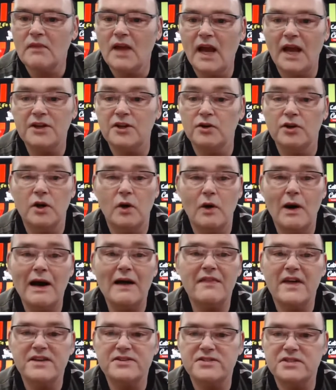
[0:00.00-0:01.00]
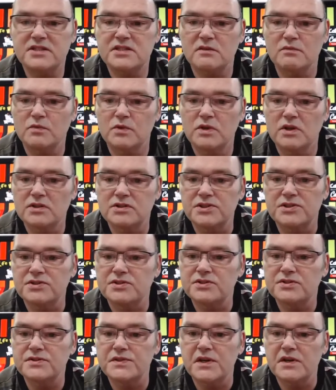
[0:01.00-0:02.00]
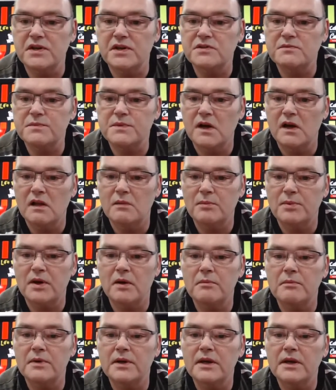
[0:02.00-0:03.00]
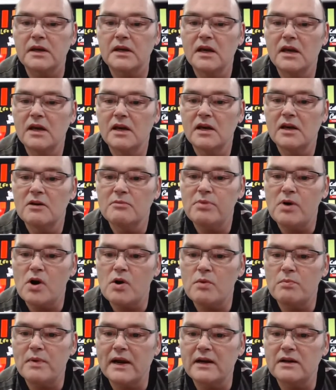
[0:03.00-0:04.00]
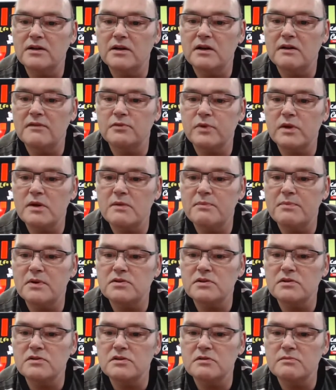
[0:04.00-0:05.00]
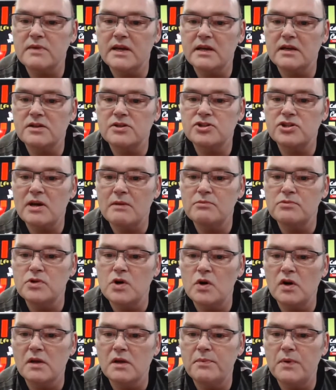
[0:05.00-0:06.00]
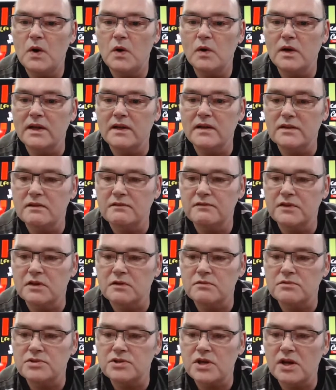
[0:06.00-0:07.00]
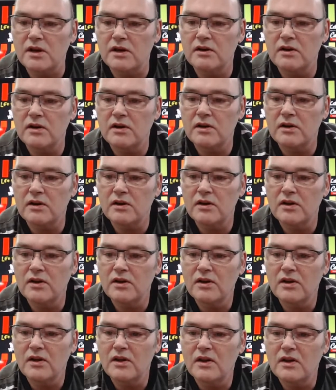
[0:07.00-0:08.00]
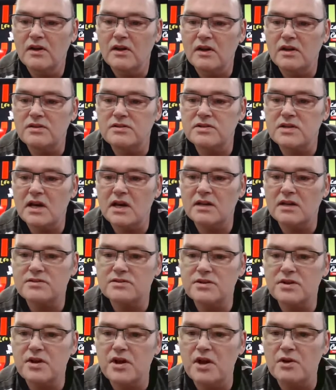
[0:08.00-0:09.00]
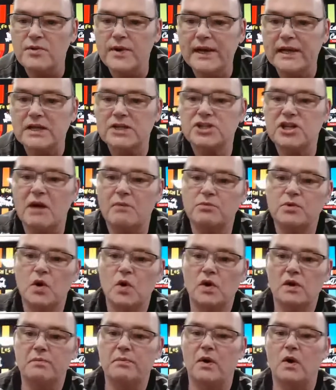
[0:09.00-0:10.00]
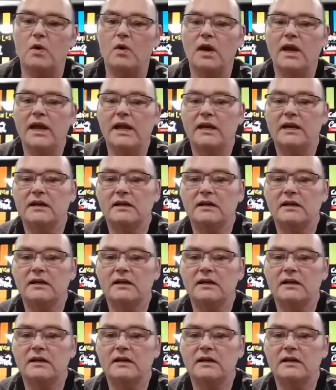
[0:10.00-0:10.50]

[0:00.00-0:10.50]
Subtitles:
I don't know how their system works. It's beyond me. Paul Bancroft, would it be possible to make a jam roly-poly in the future? Is that a real jam roly-poly?